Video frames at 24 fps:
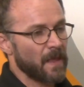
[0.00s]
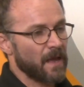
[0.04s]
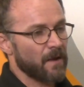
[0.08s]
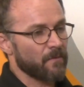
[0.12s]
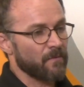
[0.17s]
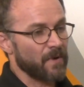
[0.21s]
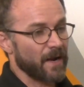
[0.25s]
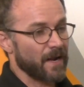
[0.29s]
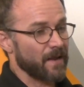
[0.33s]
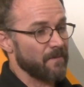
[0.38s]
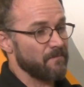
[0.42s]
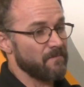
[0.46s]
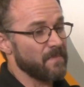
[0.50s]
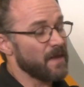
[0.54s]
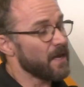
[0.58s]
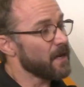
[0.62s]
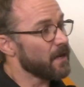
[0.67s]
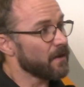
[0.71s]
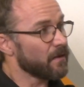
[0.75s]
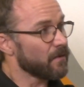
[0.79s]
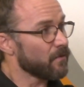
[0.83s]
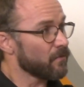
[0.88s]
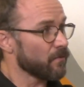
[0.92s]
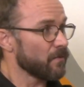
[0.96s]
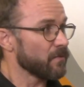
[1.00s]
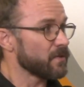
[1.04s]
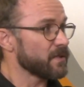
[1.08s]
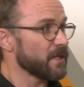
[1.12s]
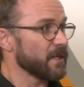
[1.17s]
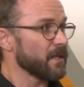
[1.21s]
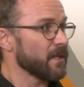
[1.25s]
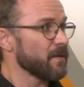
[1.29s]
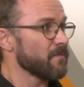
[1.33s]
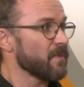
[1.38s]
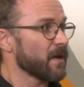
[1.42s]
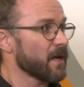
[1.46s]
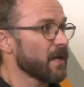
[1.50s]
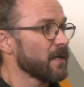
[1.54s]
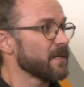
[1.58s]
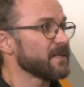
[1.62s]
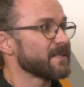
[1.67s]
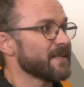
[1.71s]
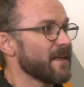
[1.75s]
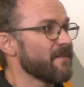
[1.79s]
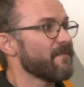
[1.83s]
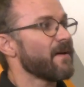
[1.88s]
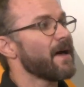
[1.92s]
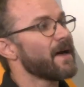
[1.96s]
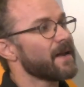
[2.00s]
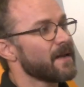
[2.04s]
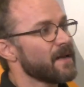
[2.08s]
recommend routinely because they've had